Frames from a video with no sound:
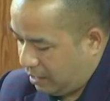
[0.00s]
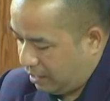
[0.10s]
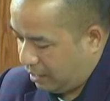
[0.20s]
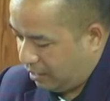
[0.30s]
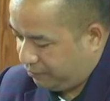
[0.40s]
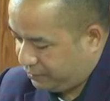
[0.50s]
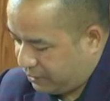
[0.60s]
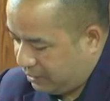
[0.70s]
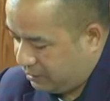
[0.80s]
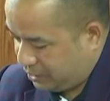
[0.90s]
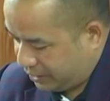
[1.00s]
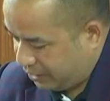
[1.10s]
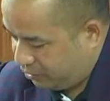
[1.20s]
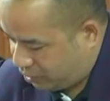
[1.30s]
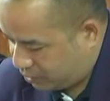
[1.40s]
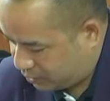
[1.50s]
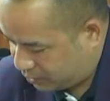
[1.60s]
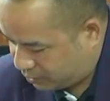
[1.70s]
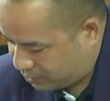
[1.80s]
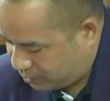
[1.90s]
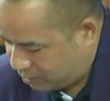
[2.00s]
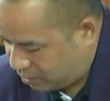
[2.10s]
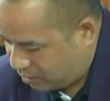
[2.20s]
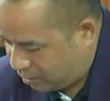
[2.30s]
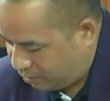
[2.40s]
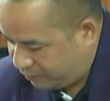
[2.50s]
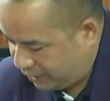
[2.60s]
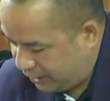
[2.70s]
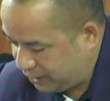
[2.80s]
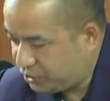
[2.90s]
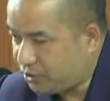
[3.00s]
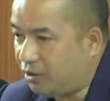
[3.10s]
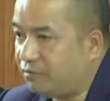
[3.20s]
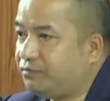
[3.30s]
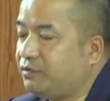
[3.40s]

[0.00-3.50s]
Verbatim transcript: after taking drugs of the age of,